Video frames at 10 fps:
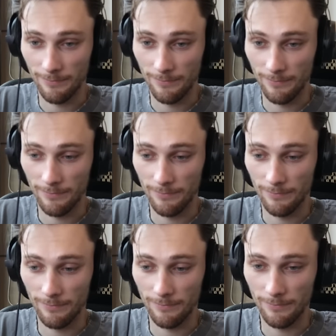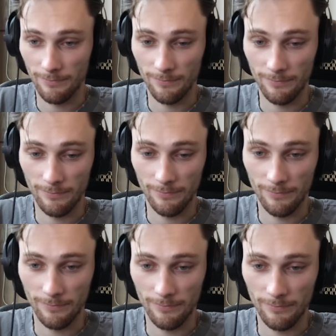
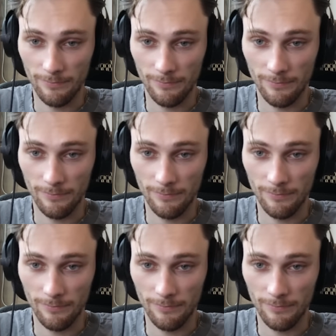No one is speaking in this clip.